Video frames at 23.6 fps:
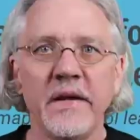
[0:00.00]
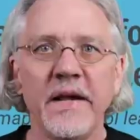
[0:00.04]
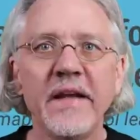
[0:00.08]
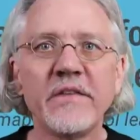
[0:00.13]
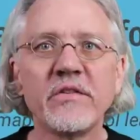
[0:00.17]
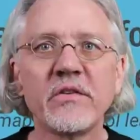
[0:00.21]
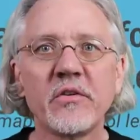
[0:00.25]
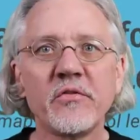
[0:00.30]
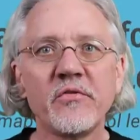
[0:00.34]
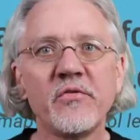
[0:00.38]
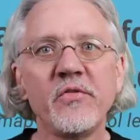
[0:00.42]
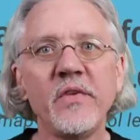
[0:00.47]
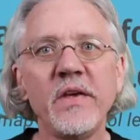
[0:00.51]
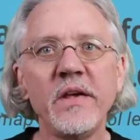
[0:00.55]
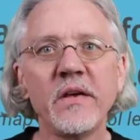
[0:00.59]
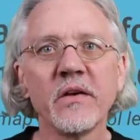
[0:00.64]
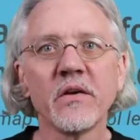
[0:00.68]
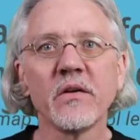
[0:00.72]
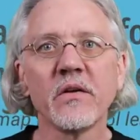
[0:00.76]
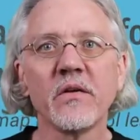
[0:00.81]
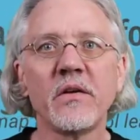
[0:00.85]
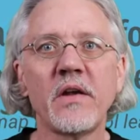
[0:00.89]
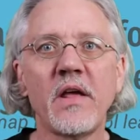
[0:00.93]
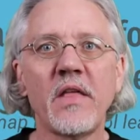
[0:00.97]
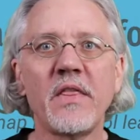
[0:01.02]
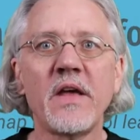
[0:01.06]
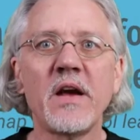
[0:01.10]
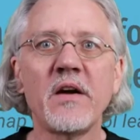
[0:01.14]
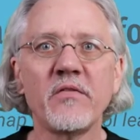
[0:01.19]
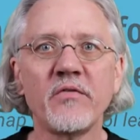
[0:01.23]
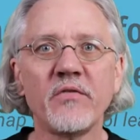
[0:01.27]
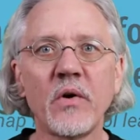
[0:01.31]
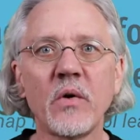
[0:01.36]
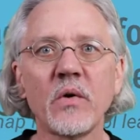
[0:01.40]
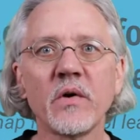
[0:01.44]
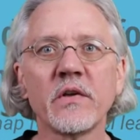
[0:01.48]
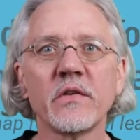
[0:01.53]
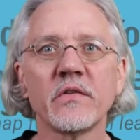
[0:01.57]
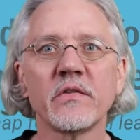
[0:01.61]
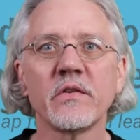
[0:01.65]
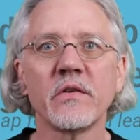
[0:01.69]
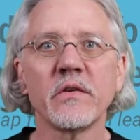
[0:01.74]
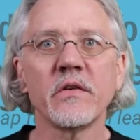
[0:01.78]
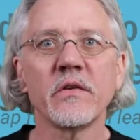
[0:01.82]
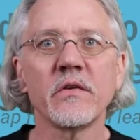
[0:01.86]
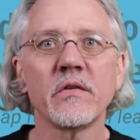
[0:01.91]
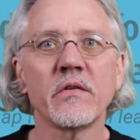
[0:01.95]
It's a field that
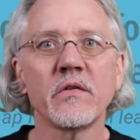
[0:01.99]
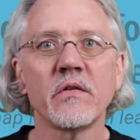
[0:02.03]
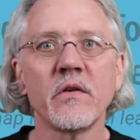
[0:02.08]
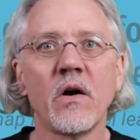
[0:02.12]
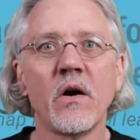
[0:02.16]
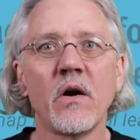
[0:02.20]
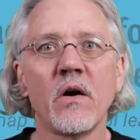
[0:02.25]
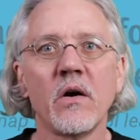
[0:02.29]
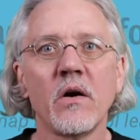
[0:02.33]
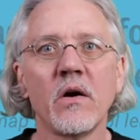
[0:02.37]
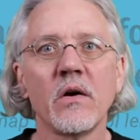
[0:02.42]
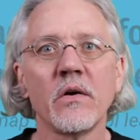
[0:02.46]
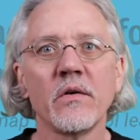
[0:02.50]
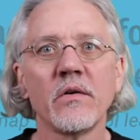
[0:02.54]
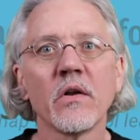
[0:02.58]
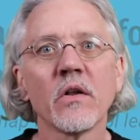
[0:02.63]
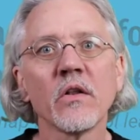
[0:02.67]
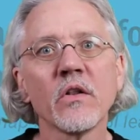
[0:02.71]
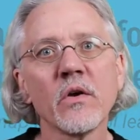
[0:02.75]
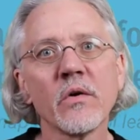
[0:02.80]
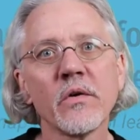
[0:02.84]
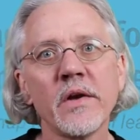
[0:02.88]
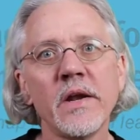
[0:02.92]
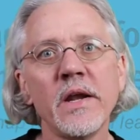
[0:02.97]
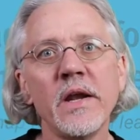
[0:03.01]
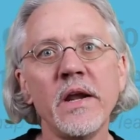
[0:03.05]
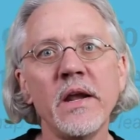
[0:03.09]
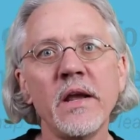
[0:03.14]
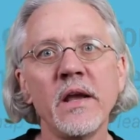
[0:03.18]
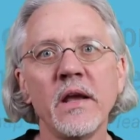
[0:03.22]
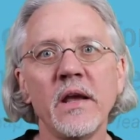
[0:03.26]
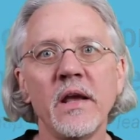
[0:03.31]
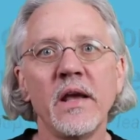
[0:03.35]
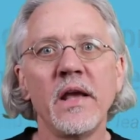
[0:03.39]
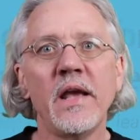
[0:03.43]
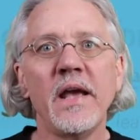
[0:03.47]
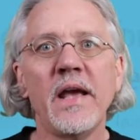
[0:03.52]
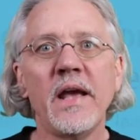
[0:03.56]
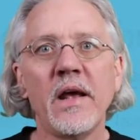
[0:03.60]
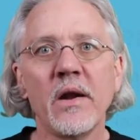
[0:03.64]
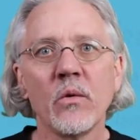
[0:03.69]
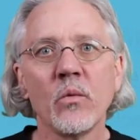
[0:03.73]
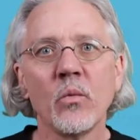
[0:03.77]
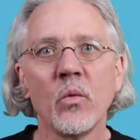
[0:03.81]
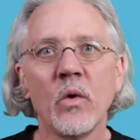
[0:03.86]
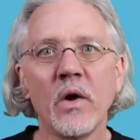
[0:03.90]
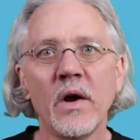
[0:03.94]
focuses on learning
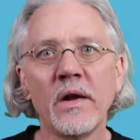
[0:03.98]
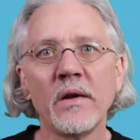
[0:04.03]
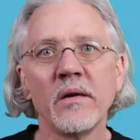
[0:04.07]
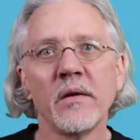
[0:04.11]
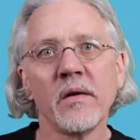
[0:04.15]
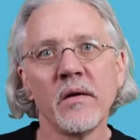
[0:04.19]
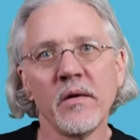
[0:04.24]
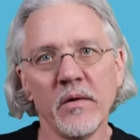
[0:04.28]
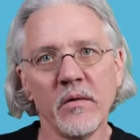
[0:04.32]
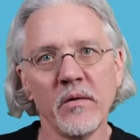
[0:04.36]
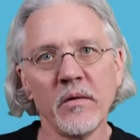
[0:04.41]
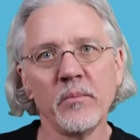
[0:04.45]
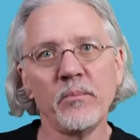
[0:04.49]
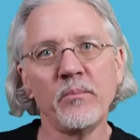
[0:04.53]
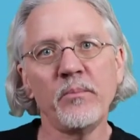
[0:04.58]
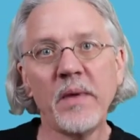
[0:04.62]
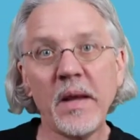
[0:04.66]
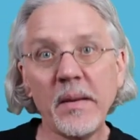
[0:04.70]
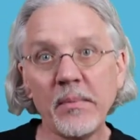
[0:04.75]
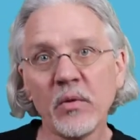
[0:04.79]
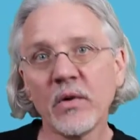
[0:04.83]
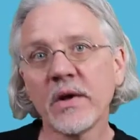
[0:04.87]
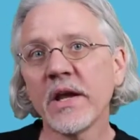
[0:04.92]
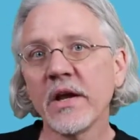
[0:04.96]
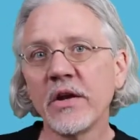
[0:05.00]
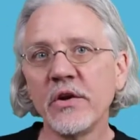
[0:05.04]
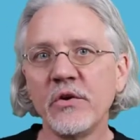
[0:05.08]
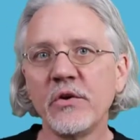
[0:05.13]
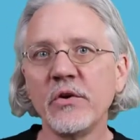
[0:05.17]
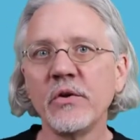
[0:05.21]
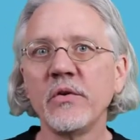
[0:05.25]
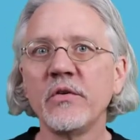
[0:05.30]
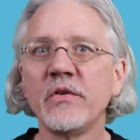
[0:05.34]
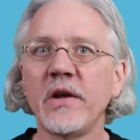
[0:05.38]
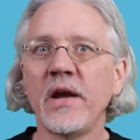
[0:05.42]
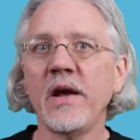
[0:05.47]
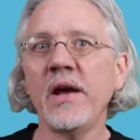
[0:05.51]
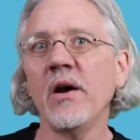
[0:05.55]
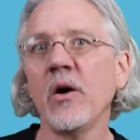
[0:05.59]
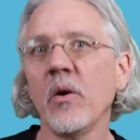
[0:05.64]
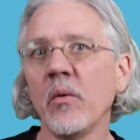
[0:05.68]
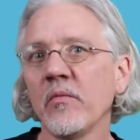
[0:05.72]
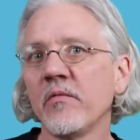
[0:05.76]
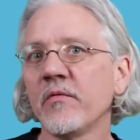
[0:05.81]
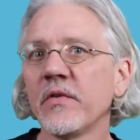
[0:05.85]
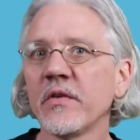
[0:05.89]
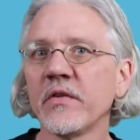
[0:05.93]
and what people can do to
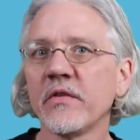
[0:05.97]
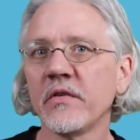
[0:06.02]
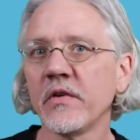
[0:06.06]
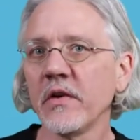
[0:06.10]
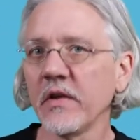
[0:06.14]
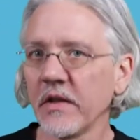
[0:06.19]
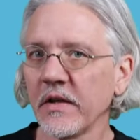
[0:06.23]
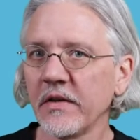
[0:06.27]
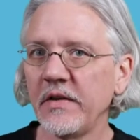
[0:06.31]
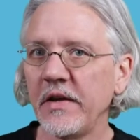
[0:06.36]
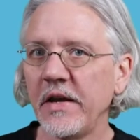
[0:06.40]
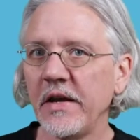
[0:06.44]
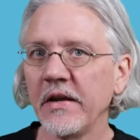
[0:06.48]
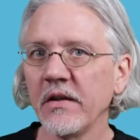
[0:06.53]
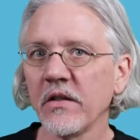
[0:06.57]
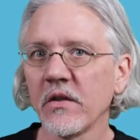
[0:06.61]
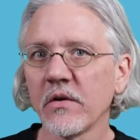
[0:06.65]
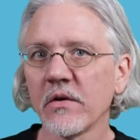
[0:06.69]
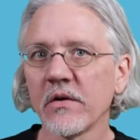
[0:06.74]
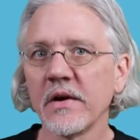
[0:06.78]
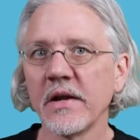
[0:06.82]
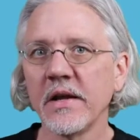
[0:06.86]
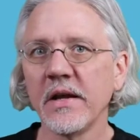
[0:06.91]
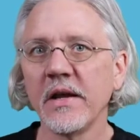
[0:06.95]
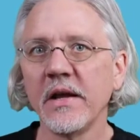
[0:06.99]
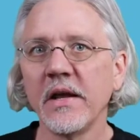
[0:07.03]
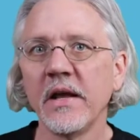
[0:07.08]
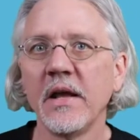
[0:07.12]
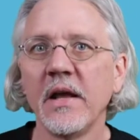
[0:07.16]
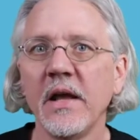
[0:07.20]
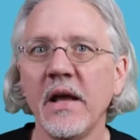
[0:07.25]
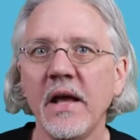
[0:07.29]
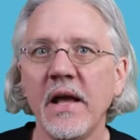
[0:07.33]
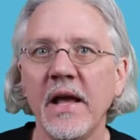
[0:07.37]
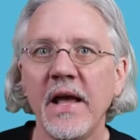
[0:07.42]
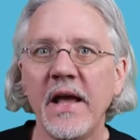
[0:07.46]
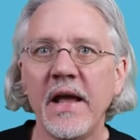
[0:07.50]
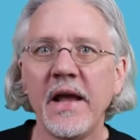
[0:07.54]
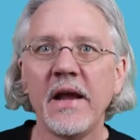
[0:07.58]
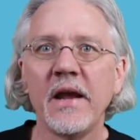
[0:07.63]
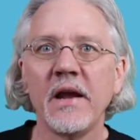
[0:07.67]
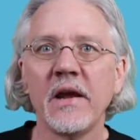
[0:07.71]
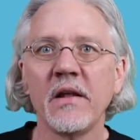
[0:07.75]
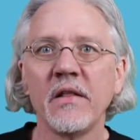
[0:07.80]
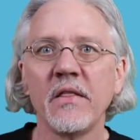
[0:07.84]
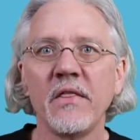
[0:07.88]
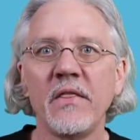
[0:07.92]
help facilitate learning.
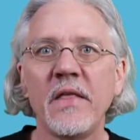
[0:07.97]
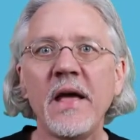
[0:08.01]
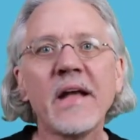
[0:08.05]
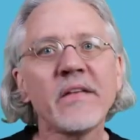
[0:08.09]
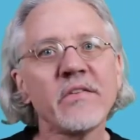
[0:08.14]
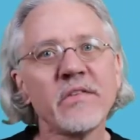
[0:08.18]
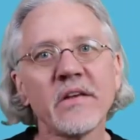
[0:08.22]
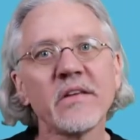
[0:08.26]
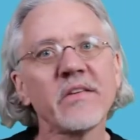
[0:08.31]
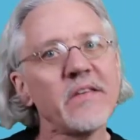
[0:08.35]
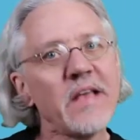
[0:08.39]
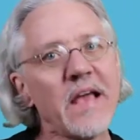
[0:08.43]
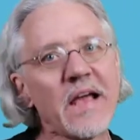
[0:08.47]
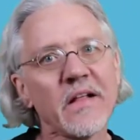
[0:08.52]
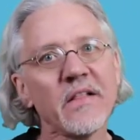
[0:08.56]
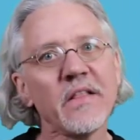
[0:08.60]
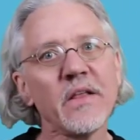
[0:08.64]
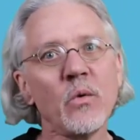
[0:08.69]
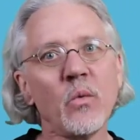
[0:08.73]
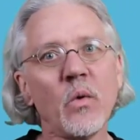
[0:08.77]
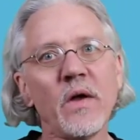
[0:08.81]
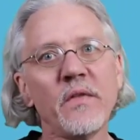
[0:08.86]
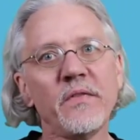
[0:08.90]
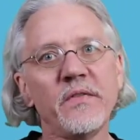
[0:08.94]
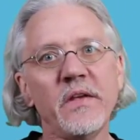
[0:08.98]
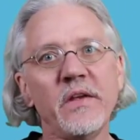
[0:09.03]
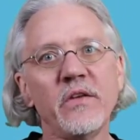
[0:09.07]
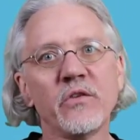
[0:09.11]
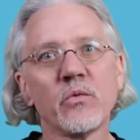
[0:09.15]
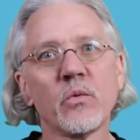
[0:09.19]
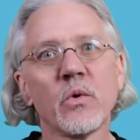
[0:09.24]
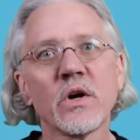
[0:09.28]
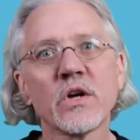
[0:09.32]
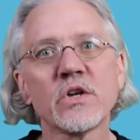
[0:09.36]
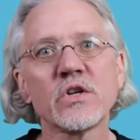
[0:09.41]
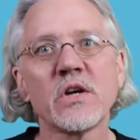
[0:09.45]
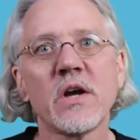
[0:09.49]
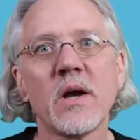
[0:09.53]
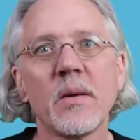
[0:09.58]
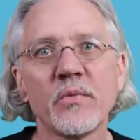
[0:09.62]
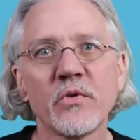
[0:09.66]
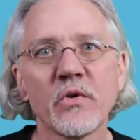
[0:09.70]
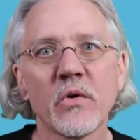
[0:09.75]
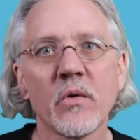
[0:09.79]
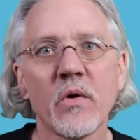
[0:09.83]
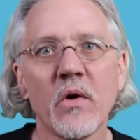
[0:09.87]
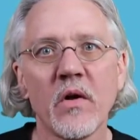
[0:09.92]
And that's exactly what these
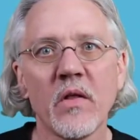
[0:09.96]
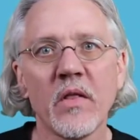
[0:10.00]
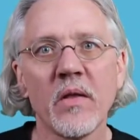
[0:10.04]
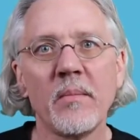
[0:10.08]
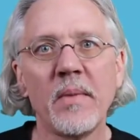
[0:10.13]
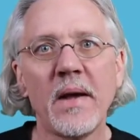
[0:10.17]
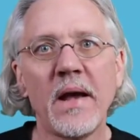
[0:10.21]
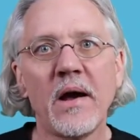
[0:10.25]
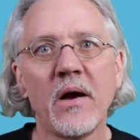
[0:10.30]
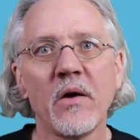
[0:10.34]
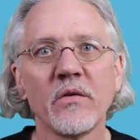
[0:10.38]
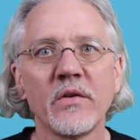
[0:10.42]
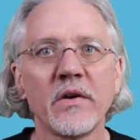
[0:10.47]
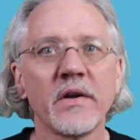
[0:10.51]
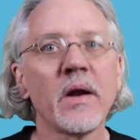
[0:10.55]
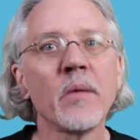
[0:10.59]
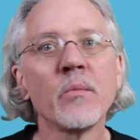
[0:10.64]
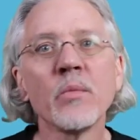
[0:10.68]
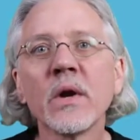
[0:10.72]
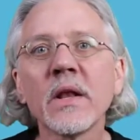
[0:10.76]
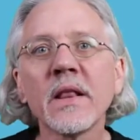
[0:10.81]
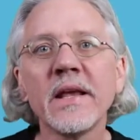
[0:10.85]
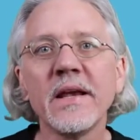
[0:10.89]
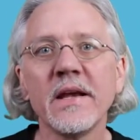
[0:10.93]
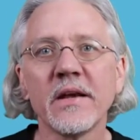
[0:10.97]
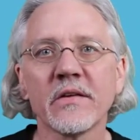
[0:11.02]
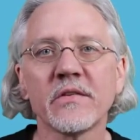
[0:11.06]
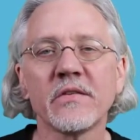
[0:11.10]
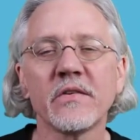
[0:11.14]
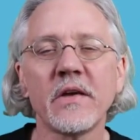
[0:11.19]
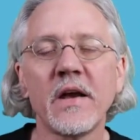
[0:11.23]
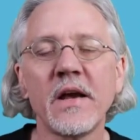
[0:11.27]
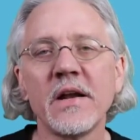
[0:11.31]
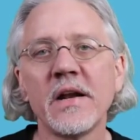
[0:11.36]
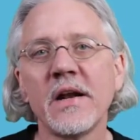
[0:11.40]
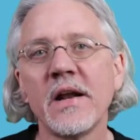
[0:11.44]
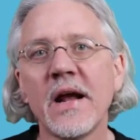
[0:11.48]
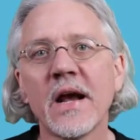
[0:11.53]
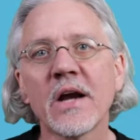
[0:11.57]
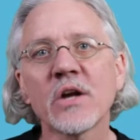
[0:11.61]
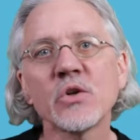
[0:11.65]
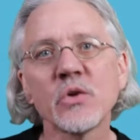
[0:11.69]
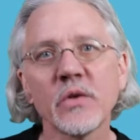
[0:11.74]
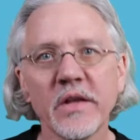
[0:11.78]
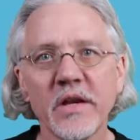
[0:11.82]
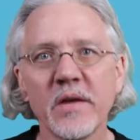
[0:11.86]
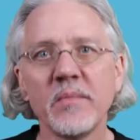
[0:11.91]
workshops are all about. And I'm really excited
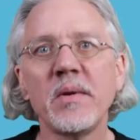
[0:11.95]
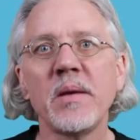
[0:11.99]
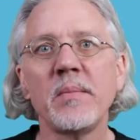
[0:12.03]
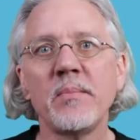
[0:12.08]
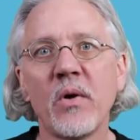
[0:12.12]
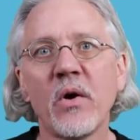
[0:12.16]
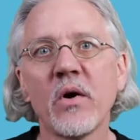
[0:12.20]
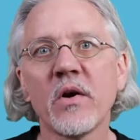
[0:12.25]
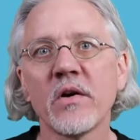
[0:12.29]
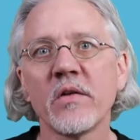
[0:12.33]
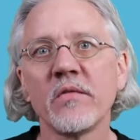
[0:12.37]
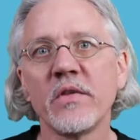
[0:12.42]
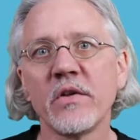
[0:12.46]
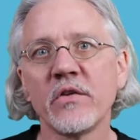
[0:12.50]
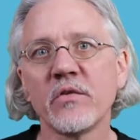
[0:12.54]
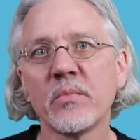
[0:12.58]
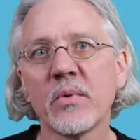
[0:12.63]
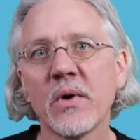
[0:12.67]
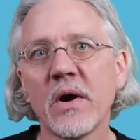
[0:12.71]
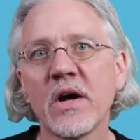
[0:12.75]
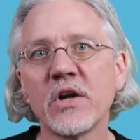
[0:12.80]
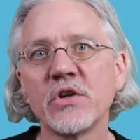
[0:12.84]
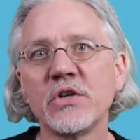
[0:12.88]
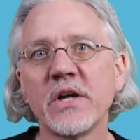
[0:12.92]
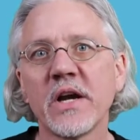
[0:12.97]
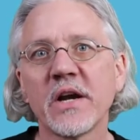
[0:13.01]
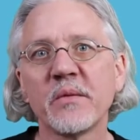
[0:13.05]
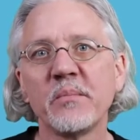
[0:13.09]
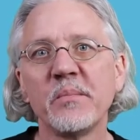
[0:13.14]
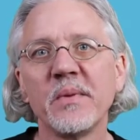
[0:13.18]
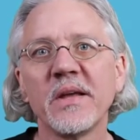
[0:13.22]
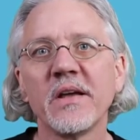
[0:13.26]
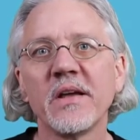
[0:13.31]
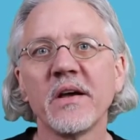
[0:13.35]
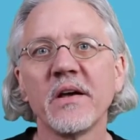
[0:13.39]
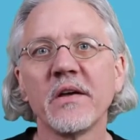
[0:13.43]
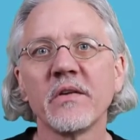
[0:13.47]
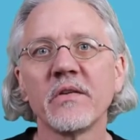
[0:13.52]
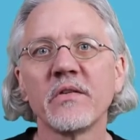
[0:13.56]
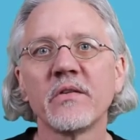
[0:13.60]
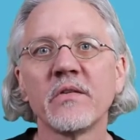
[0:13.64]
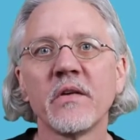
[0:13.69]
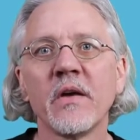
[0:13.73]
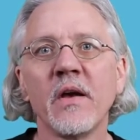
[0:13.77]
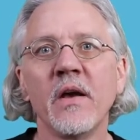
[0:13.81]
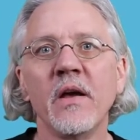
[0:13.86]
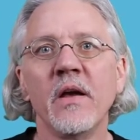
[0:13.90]
actually to be part of this project
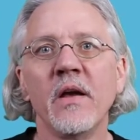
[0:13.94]
because